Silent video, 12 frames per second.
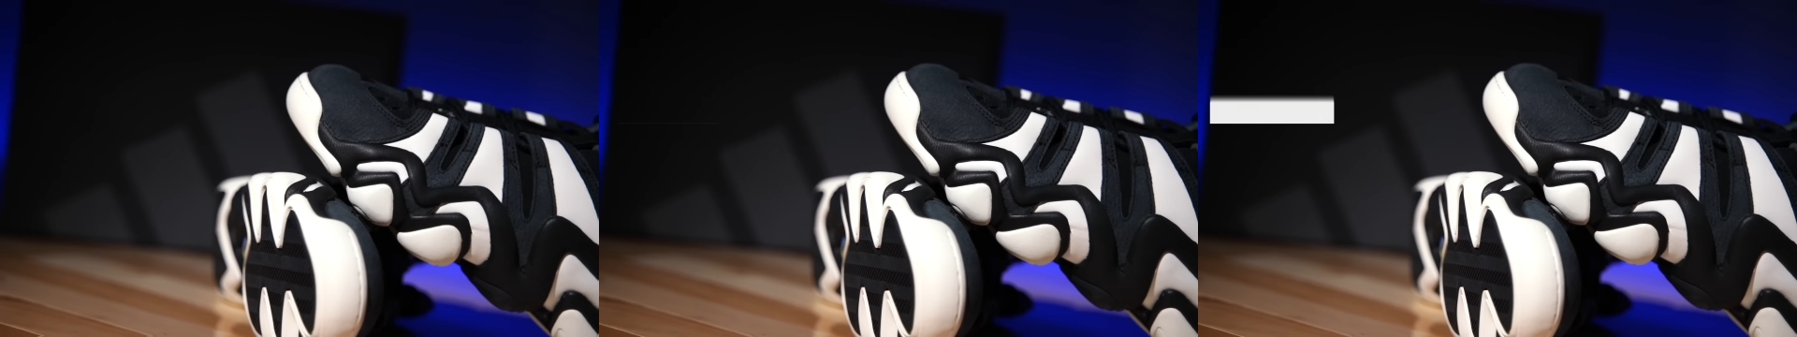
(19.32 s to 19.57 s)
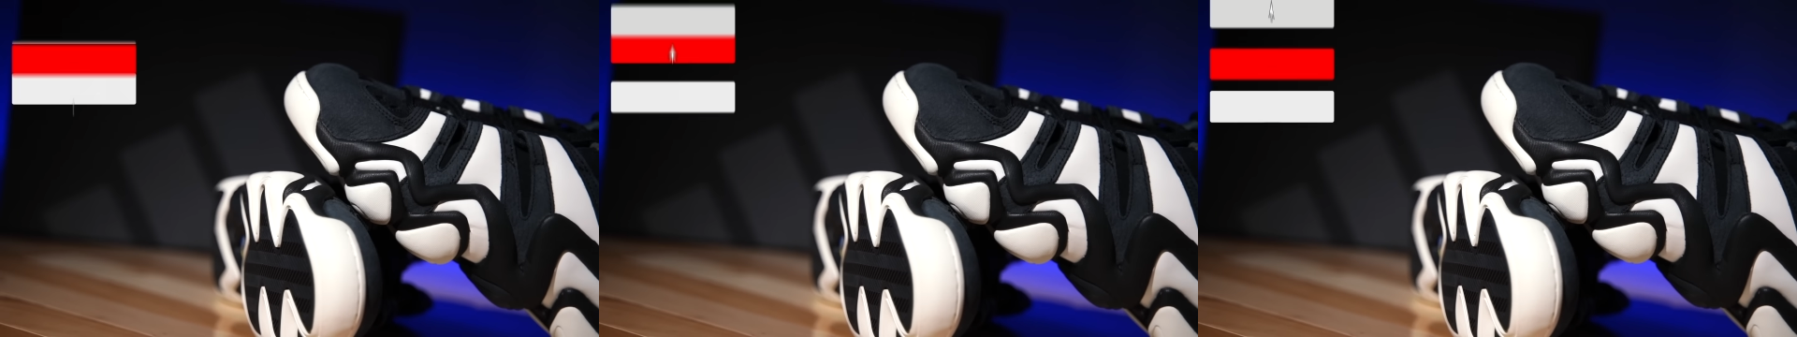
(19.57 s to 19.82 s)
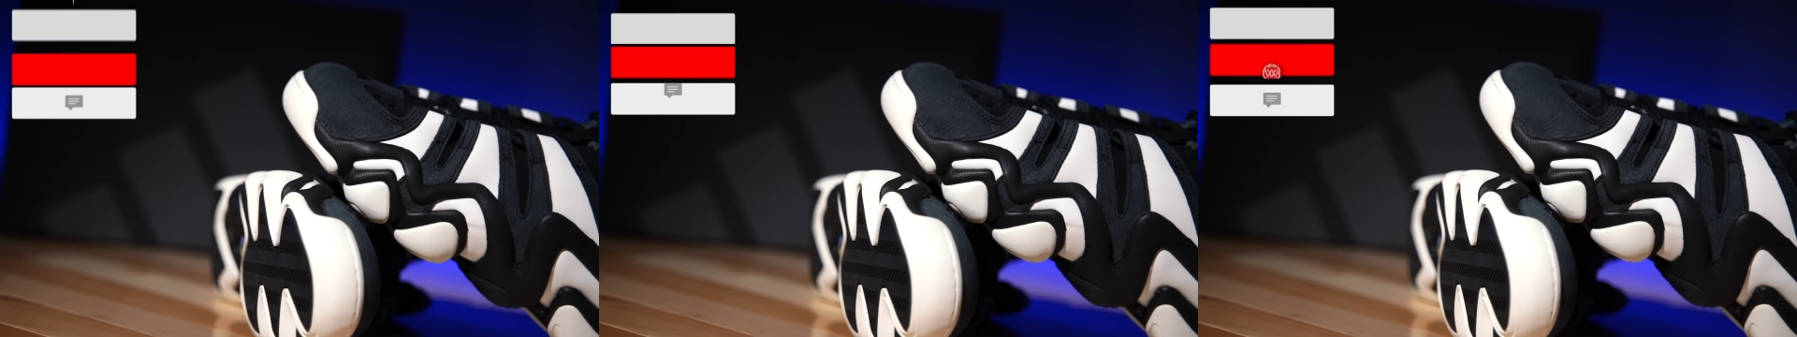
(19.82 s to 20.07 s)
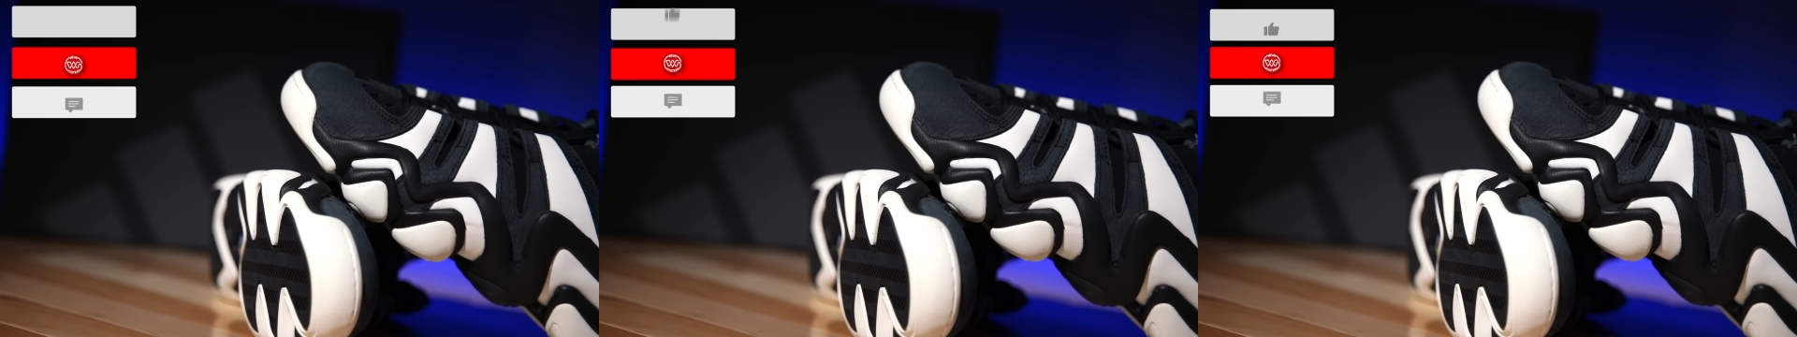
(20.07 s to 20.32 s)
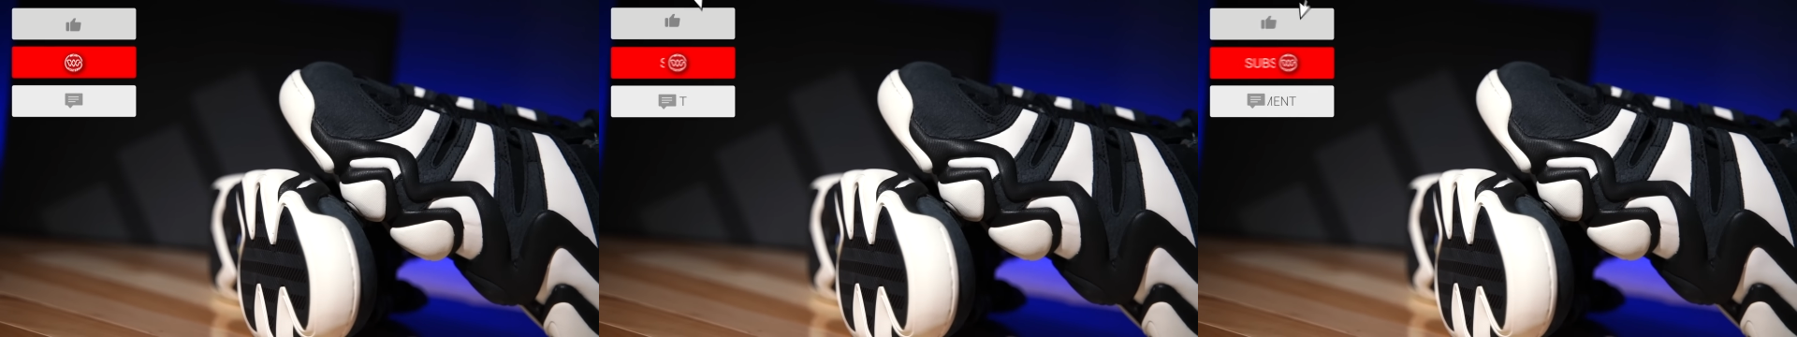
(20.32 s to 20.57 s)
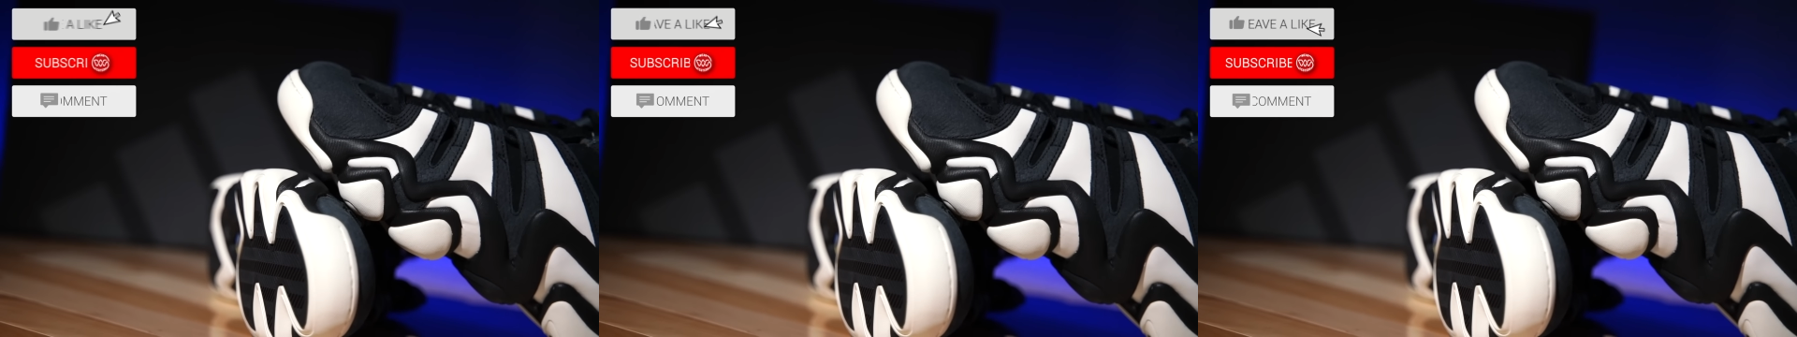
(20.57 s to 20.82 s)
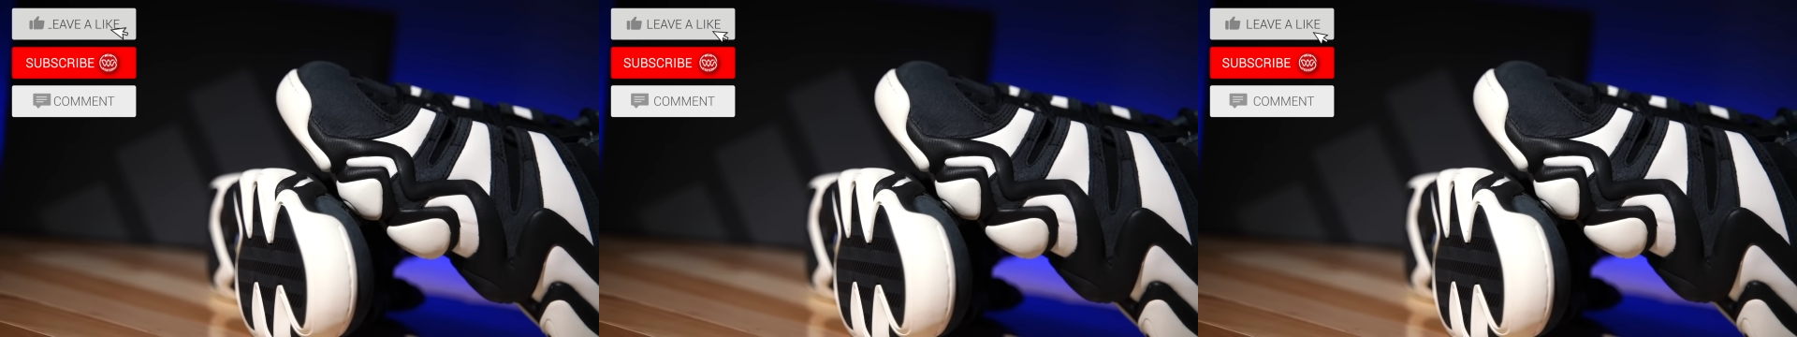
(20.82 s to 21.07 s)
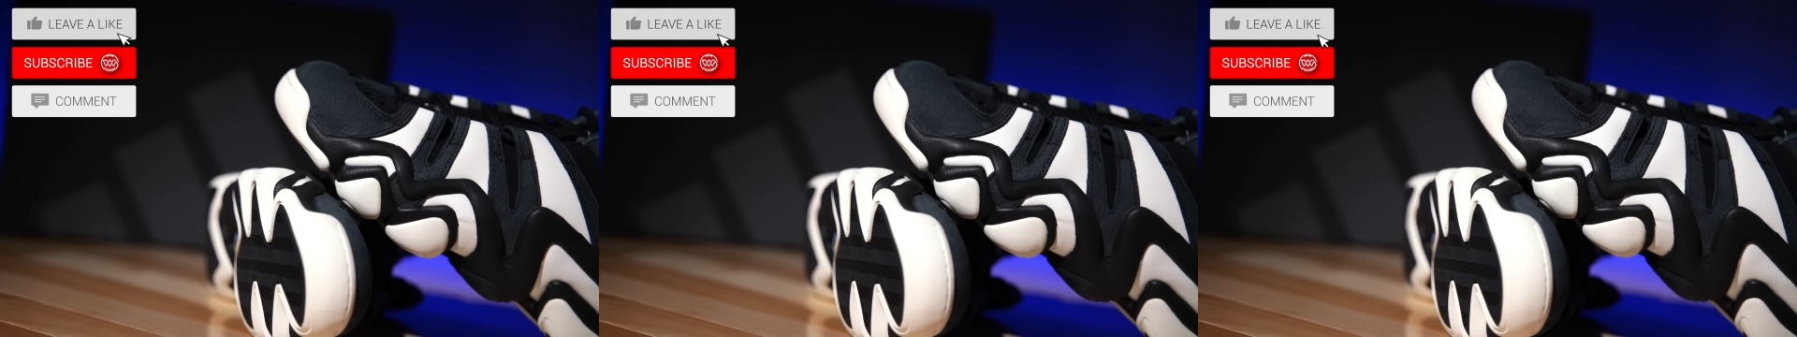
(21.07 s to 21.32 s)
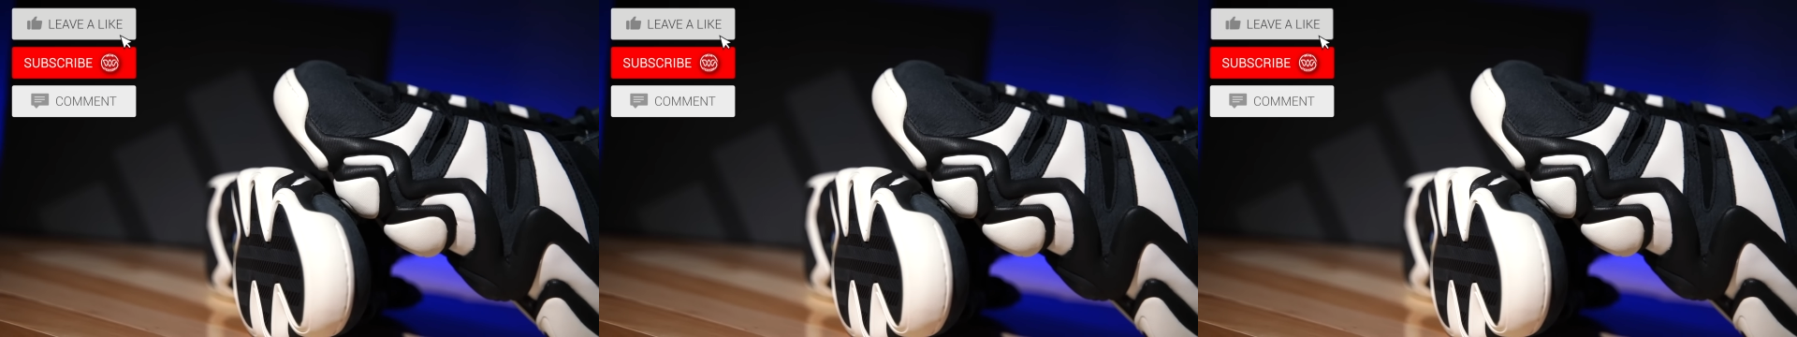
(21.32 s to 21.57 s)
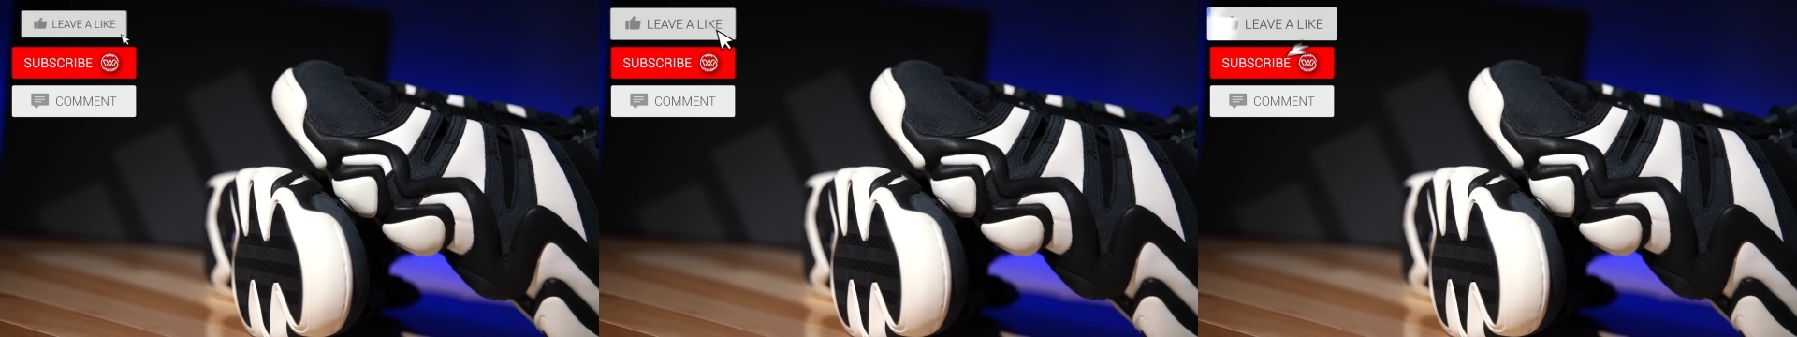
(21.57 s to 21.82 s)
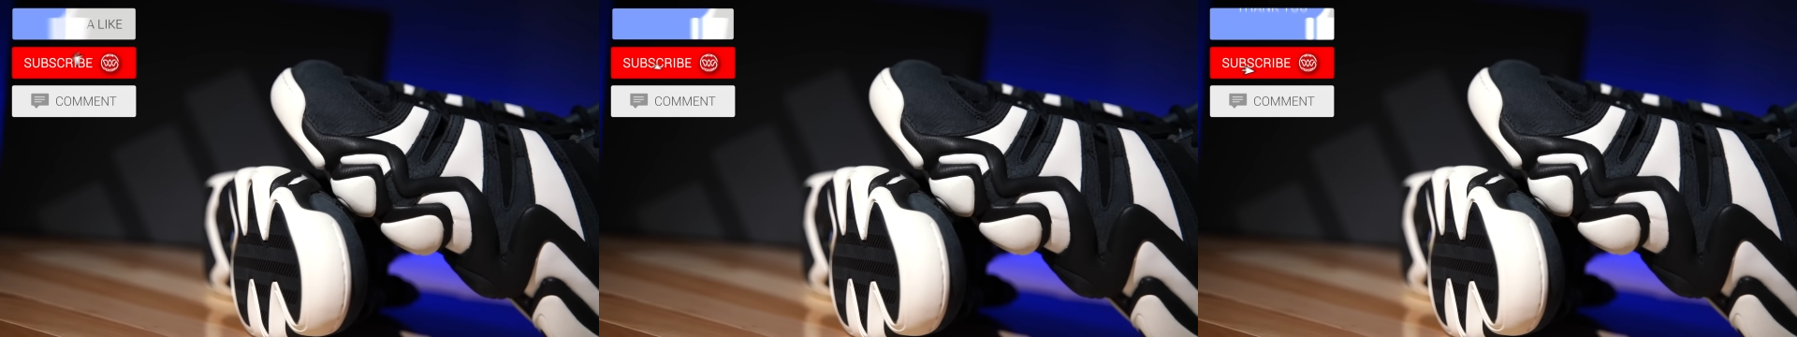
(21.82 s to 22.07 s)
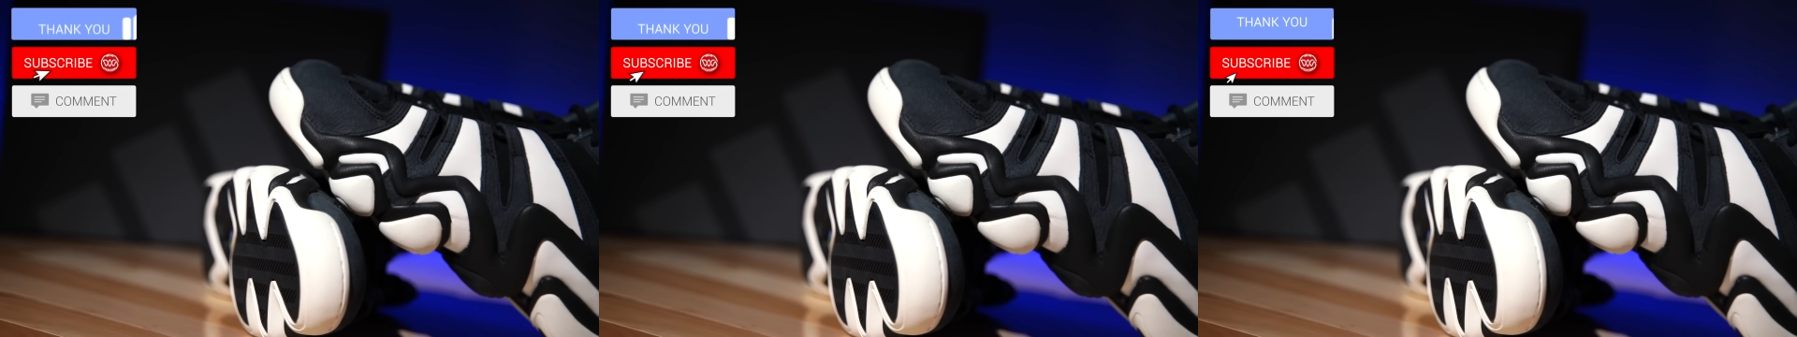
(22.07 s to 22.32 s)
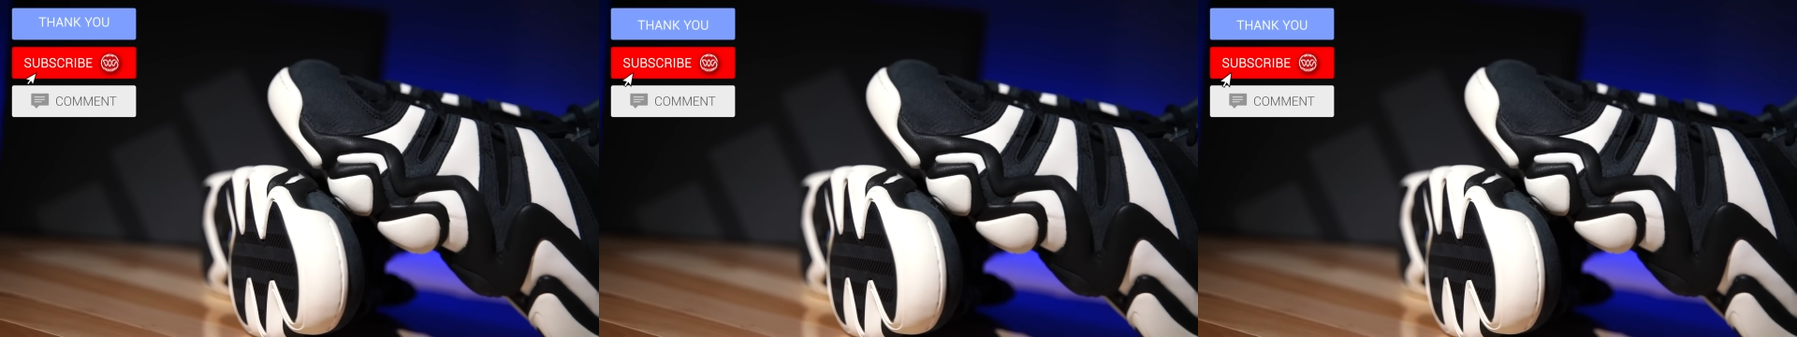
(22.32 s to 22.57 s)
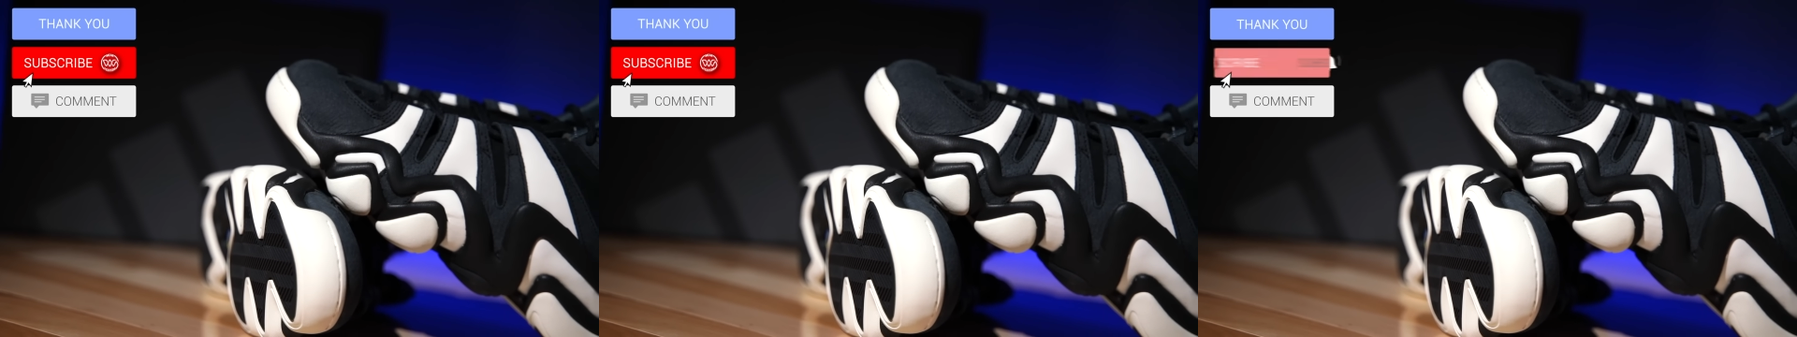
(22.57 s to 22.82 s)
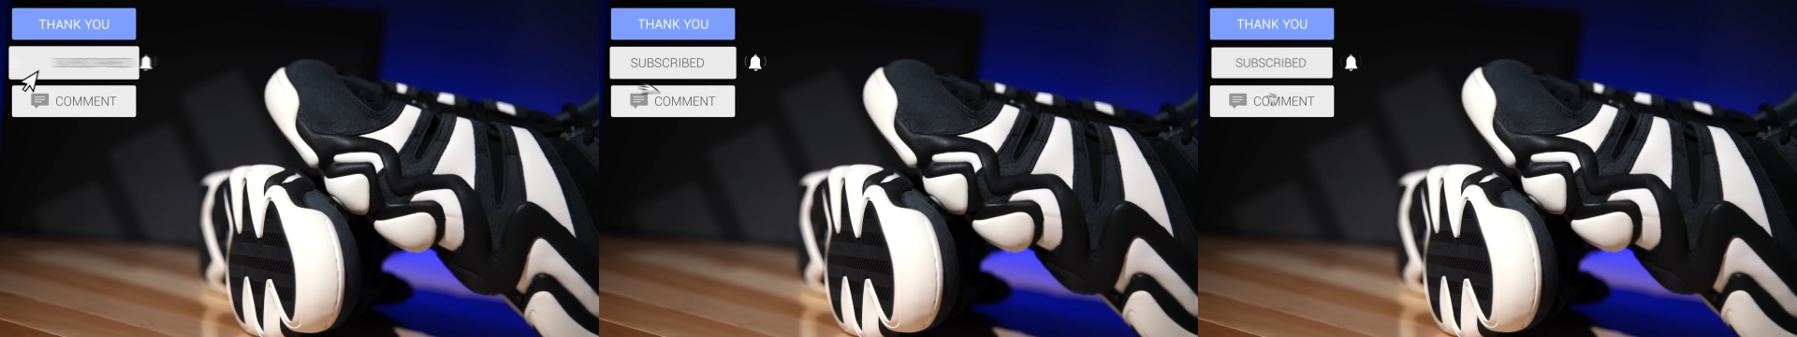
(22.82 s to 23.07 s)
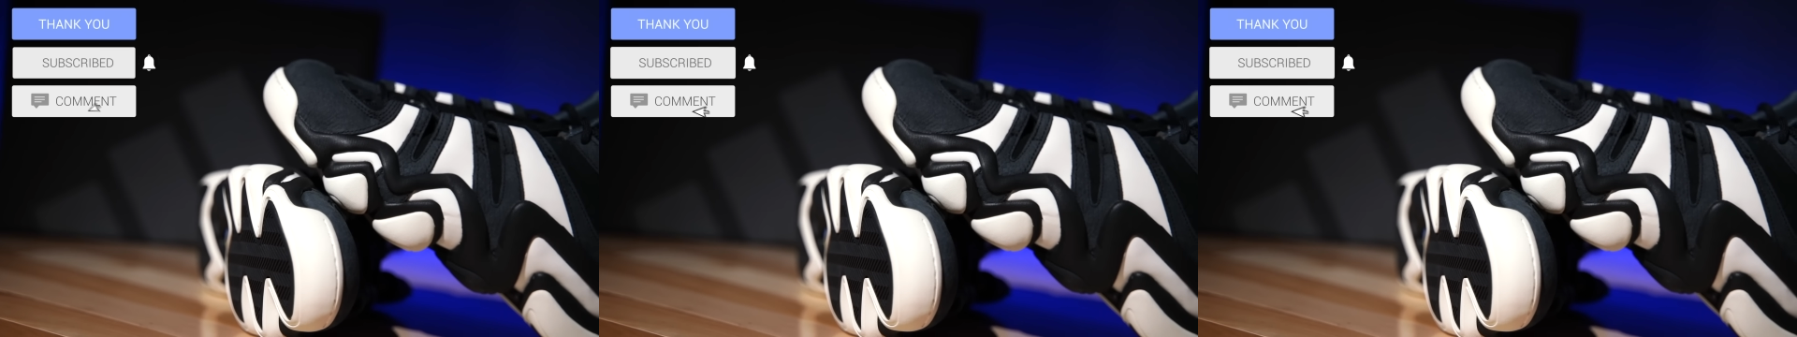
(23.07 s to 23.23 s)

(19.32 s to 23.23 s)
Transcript: (no speaker visible)